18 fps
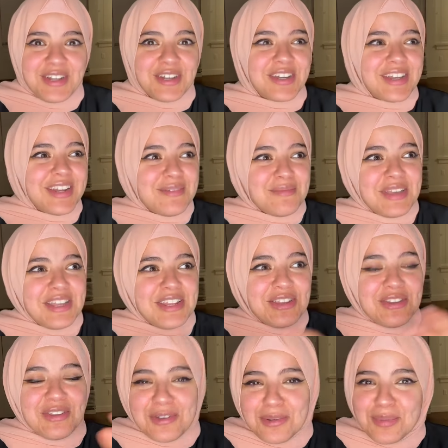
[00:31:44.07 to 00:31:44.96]
You're going to
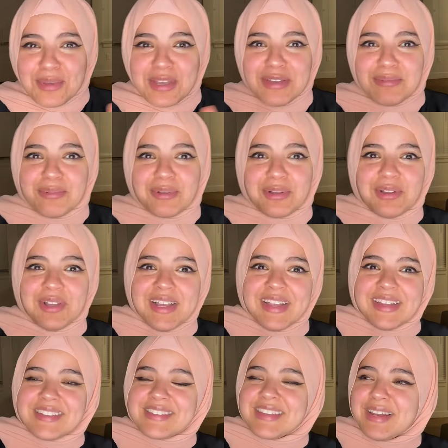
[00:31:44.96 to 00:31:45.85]
meet new people.
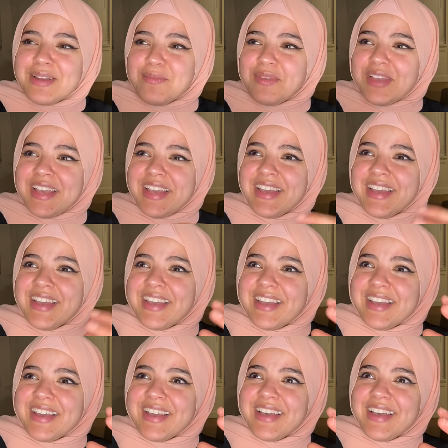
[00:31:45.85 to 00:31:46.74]
It's going to
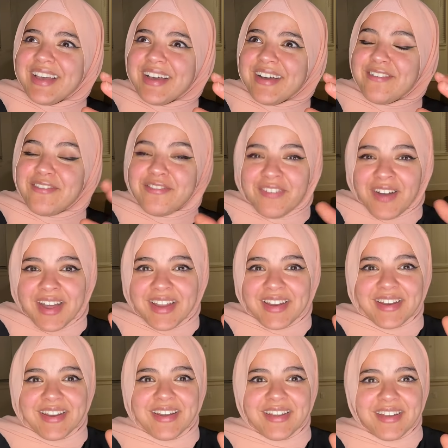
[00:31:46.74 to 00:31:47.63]
be
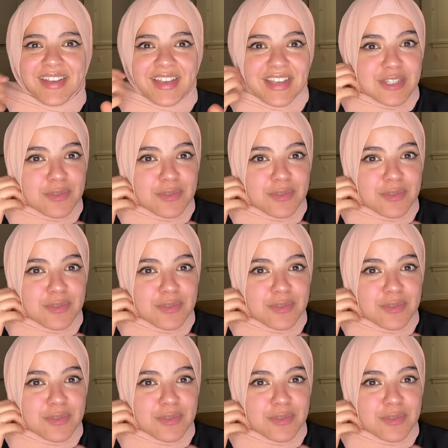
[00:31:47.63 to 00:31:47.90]
fun,